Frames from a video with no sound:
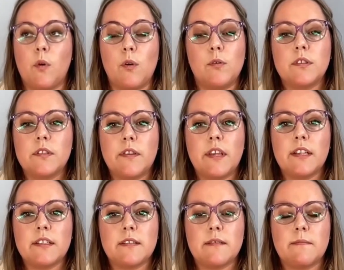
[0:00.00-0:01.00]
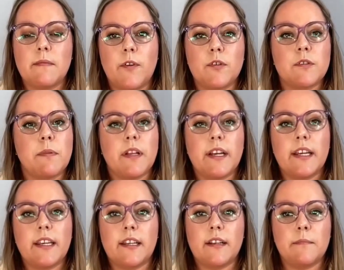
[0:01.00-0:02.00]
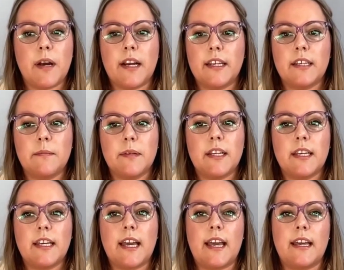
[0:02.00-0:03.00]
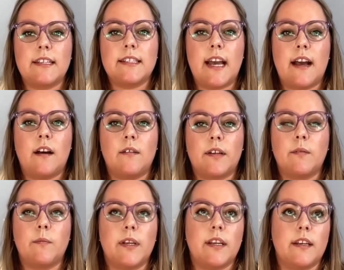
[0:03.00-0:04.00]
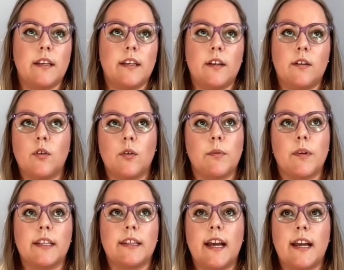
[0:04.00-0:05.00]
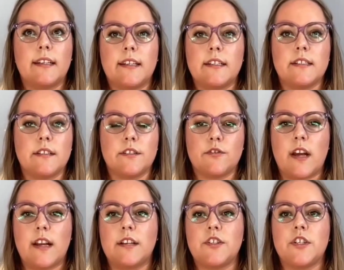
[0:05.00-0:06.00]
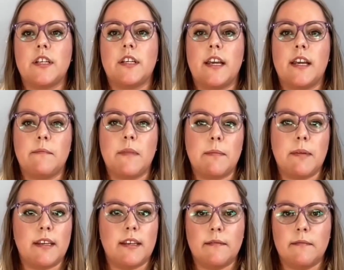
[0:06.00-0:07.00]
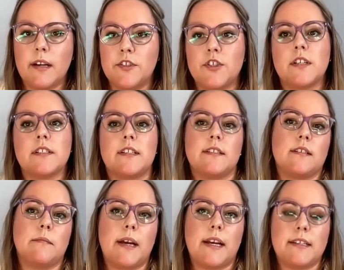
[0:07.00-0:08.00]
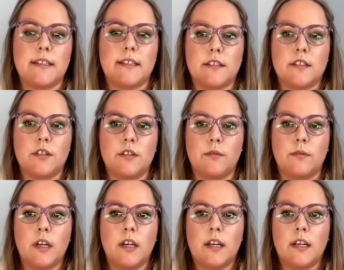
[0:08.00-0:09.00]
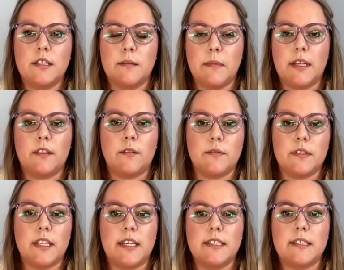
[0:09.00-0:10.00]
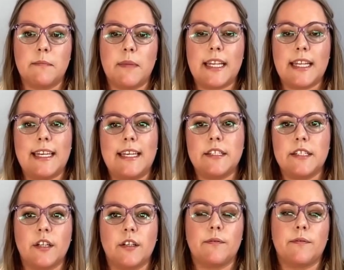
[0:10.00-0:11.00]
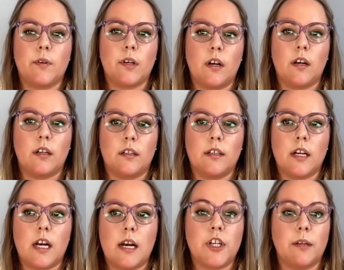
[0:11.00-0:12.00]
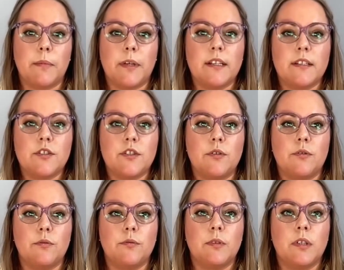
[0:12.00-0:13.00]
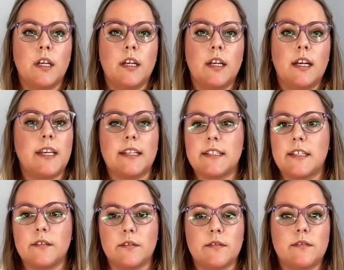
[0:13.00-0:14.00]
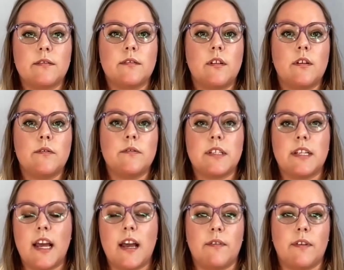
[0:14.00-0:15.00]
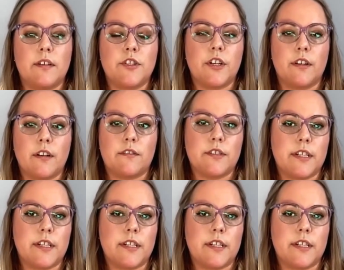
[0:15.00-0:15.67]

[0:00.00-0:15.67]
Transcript: role do these folks play in a buying committee and how can we incorporate that into the strategy and maybe adjusting some assets to meet those needs and make it easier for our champion to get deals closed and have a shared